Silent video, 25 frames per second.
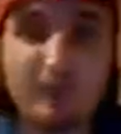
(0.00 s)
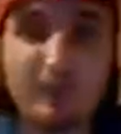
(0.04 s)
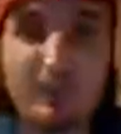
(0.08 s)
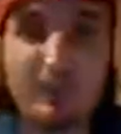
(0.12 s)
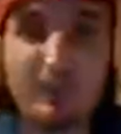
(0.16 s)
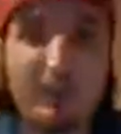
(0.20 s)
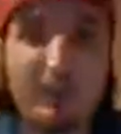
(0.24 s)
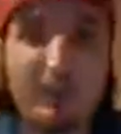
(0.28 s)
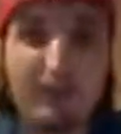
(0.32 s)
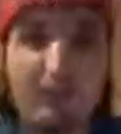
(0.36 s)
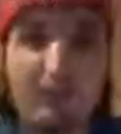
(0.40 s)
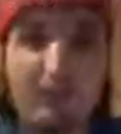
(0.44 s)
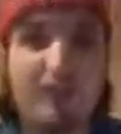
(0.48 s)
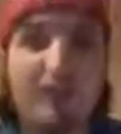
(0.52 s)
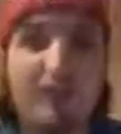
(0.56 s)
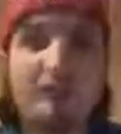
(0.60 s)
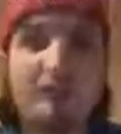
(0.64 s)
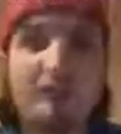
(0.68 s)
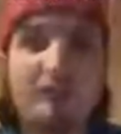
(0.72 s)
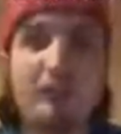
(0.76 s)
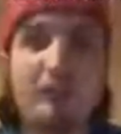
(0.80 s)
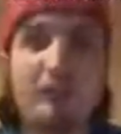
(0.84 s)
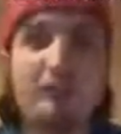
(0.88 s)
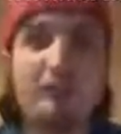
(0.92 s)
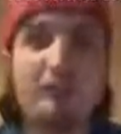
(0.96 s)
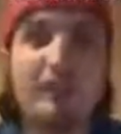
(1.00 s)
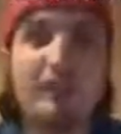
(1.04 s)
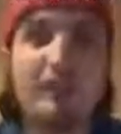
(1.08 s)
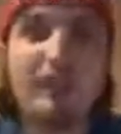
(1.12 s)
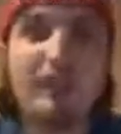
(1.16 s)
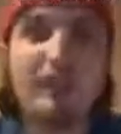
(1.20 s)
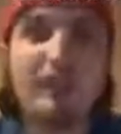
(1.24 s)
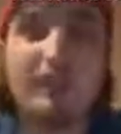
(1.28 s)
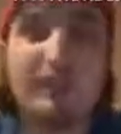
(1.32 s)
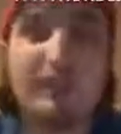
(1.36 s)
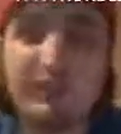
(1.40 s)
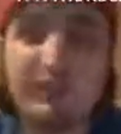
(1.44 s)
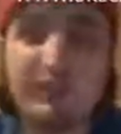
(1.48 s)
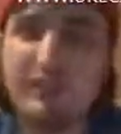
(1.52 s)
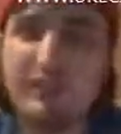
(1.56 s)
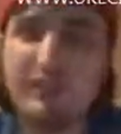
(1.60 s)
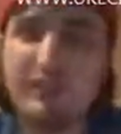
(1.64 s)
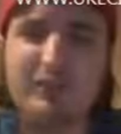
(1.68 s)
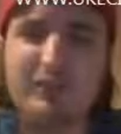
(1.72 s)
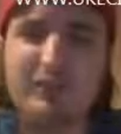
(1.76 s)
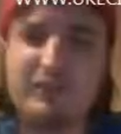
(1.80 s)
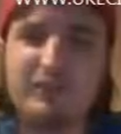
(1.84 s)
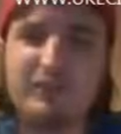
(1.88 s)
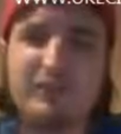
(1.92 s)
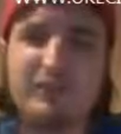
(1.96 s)
Ryan Top Taylor,
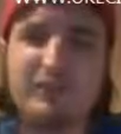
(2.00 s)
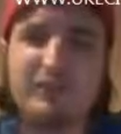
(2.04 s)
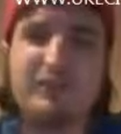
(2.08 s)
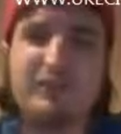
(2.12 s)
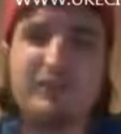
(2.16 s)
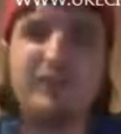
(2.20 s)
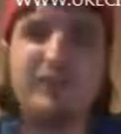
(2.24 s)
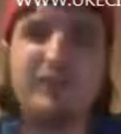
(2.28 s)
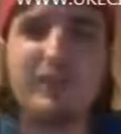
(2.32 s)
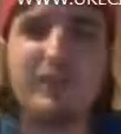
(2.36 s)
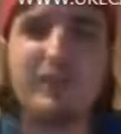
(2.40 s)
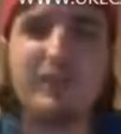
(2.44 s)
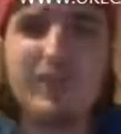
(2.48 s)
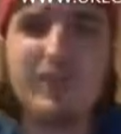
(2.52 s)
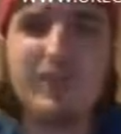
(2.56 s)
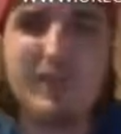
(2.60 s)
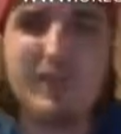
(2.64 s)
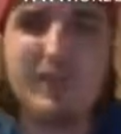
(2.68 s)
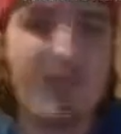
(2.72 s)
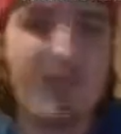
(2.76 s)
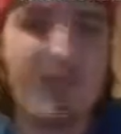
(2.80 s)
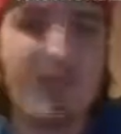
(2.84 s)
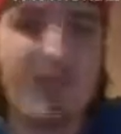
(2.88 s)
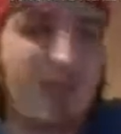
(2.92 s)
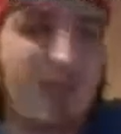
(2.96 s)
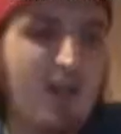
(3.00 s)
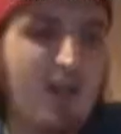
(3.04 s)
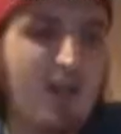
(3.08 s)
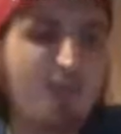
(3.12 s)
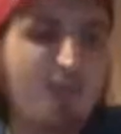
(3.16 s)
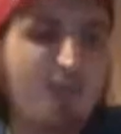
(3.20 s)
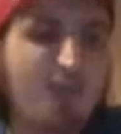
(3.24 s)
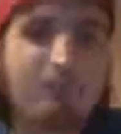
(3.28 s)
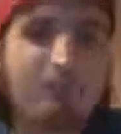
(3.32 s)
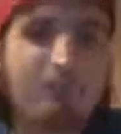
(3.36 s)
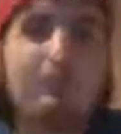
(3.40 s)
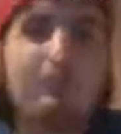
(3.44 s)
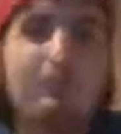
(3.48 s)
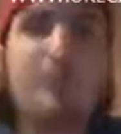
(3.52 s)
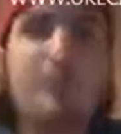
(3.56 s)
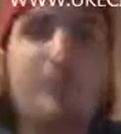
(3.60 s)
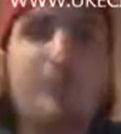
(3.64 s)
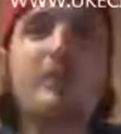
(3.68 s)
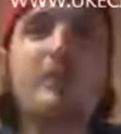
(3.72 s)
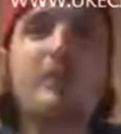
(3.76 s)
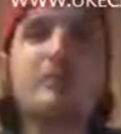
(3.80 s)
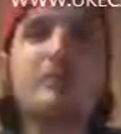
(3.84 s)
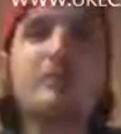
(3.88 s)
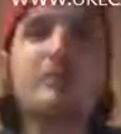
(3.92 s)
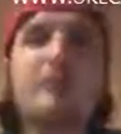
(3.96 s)
yay! Go
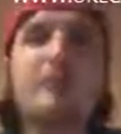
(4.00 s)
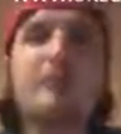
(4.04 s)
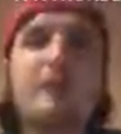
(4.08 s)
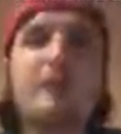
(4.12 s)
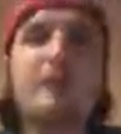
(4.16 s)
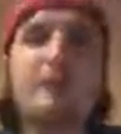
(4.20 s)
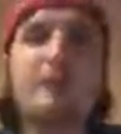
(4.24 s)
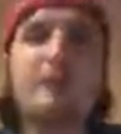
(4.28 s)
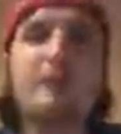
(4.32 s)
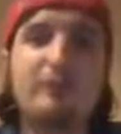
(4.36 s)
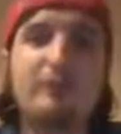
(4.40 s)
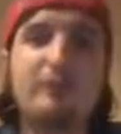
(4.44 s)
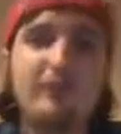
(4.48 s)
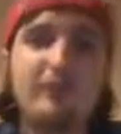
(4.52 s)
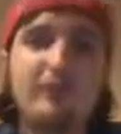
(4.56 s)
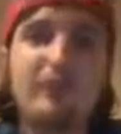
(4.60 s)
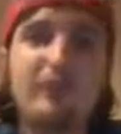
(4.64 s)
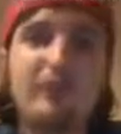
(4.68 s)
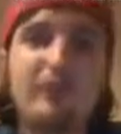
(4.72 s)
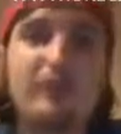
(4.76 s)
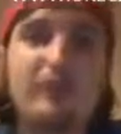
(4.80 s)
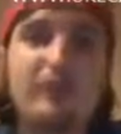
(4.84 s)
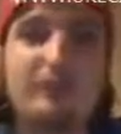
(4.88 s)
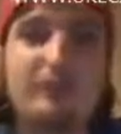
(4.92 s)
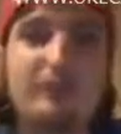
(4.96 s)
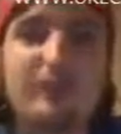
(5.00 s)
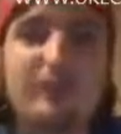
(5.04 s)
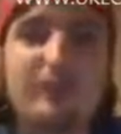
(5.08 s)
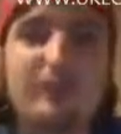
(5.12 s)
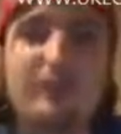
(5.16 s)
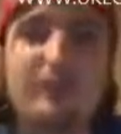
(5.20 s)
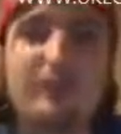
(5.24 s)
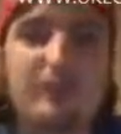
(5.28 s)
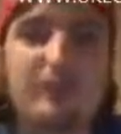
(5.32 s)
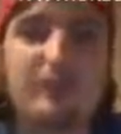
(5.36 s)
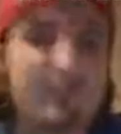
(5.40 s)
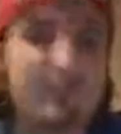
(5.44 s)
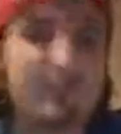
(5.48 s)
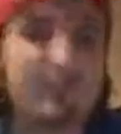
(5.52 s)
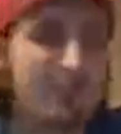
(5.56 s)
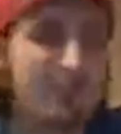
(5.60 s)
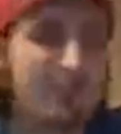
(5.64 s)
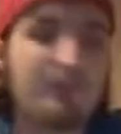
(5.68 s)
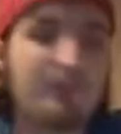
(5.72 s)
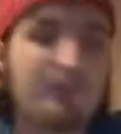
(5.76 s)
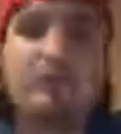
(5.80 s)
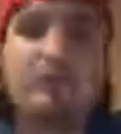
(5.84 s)
to Just Vapes on Facebook if you're